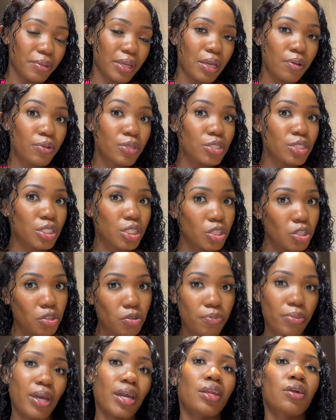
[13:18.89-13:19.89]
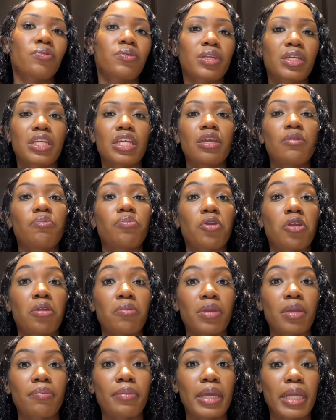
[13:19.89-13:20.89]
It was cute, but I don't want to keep
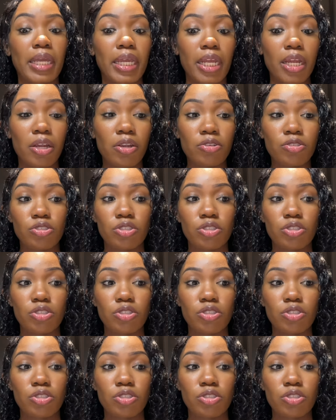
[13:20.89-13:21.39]
curling my hair.